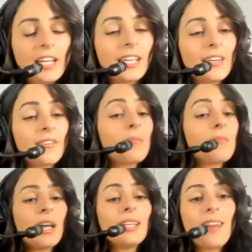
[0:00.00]
giving
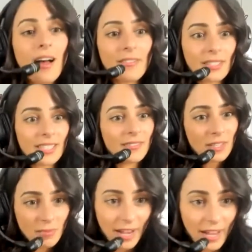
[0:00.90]
my love and
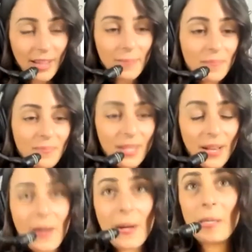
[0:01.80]
giving my mm-hmm.
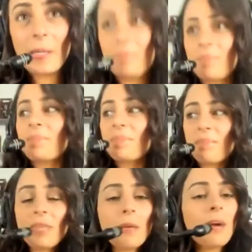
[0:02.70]
um
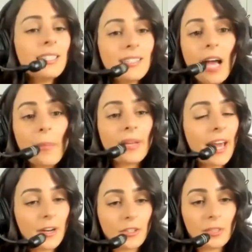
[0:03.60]
my time and
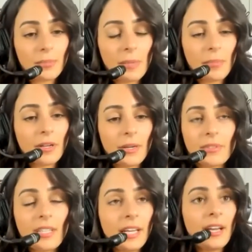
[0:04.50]
energy to people i was
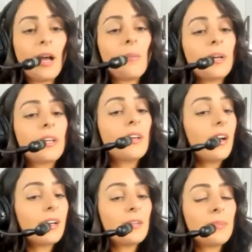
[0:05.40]
like i'm gonna i'm
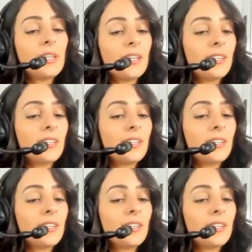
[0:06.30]
gonna be